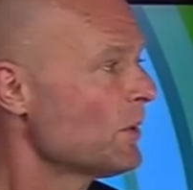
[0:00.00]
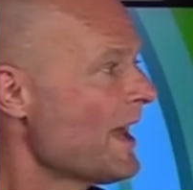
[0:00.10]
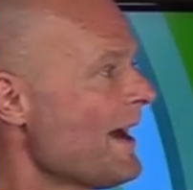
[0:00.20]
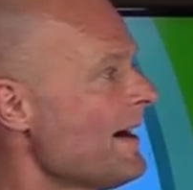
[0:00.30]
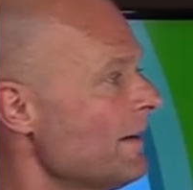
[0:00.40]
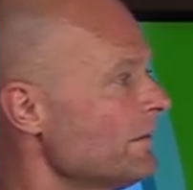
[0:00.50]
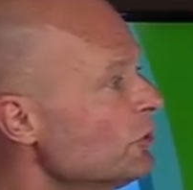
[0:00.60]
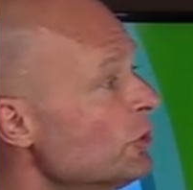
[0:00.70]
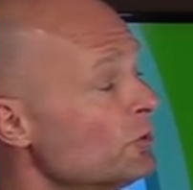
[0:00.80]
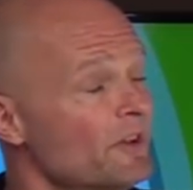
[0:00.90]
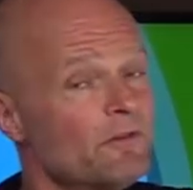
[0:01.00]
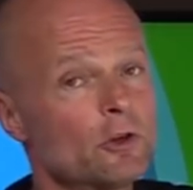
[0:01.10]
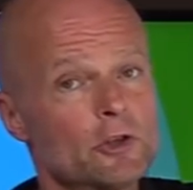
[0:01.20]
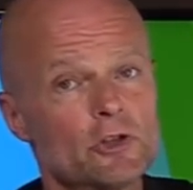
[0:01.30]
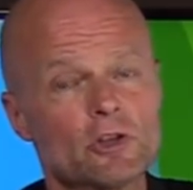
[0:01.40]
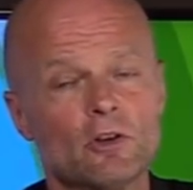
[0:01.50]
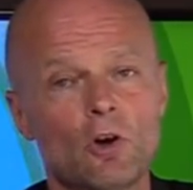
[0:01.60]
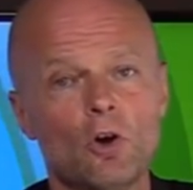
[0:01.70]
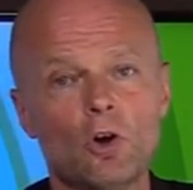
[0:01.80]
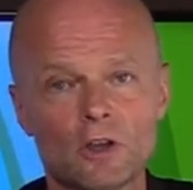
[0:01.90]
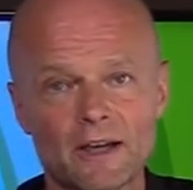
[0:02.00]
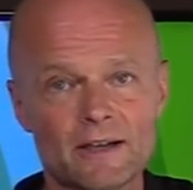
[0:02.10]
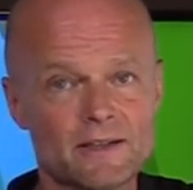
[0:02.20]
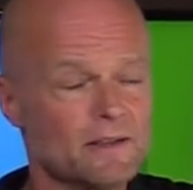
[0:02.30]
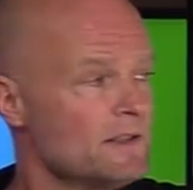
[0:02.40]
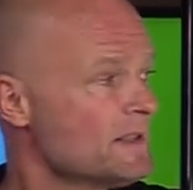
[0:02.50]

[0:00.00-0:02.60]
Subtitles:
we have to reverse all kinds of